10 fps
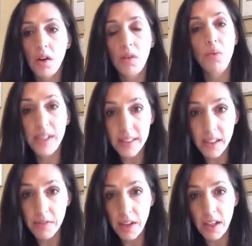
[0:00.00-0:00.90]

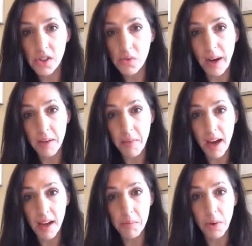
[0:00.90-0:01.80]
recently finished writing
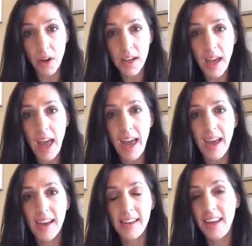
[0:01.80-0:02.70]
my book
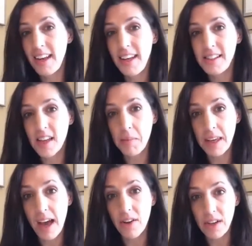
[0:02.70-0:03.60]
and it is
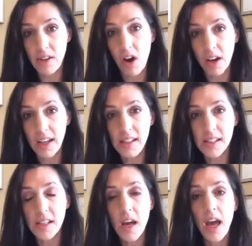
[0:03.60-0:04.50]
coming out in august